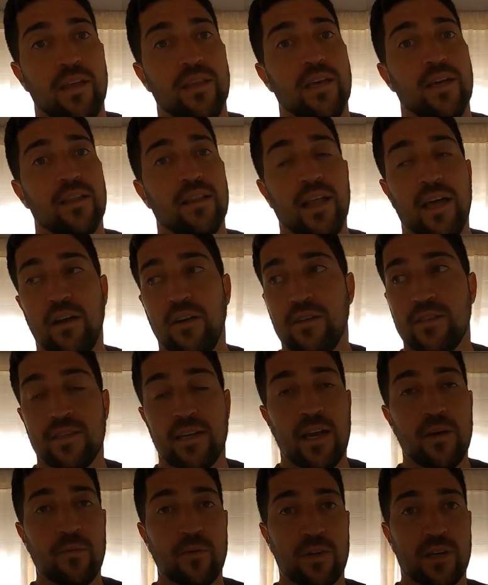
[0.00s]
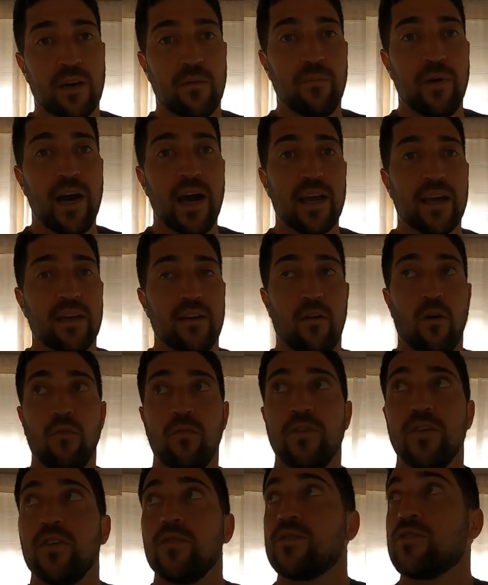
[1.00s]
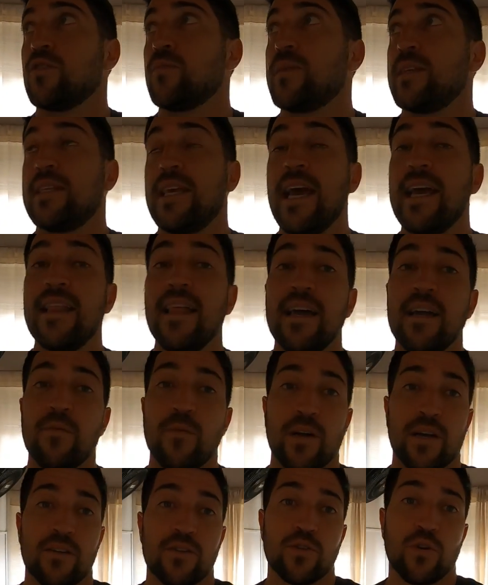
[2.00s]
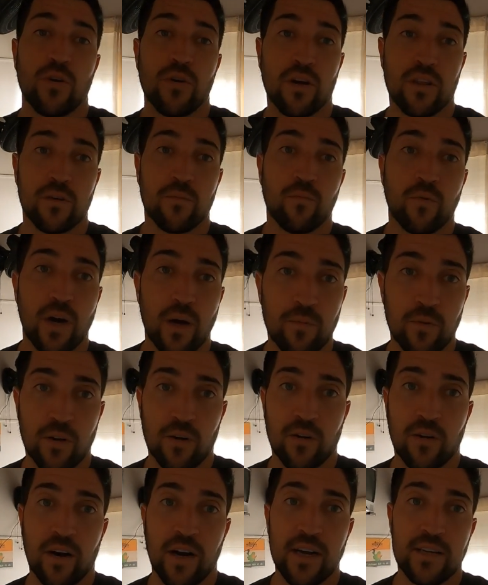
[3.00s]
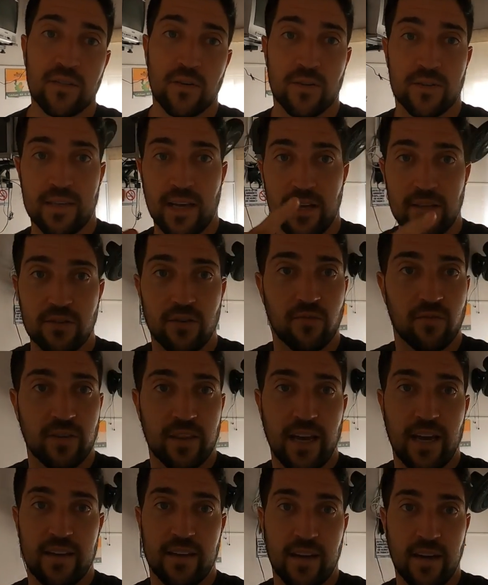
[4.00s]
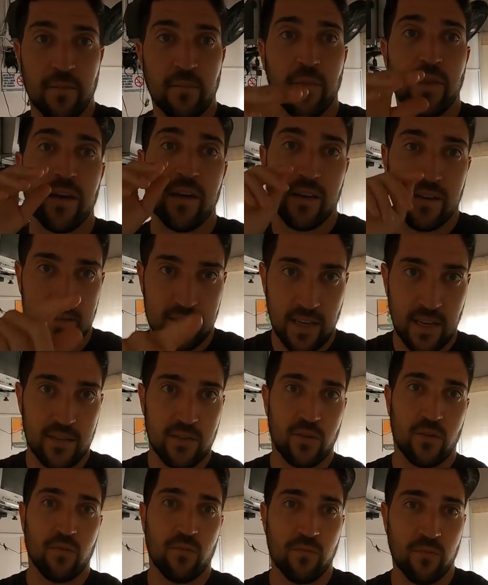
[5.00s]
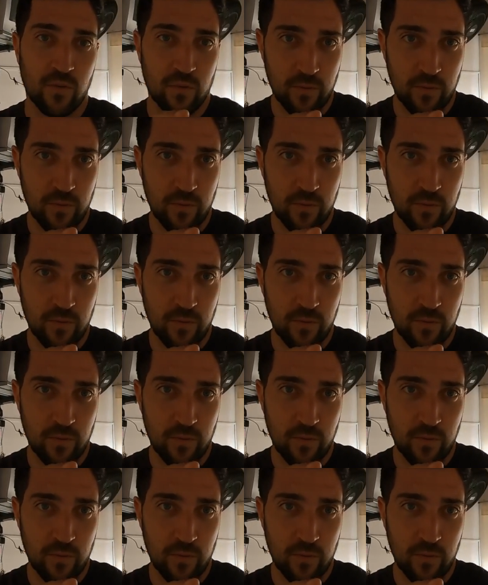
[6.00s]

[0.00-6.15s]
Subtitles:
And then later today, we're going to come back and hopefully it'll still be daylight where I can show you all the pueblo, right? So stay tuned for that, yeah? Stay tuned.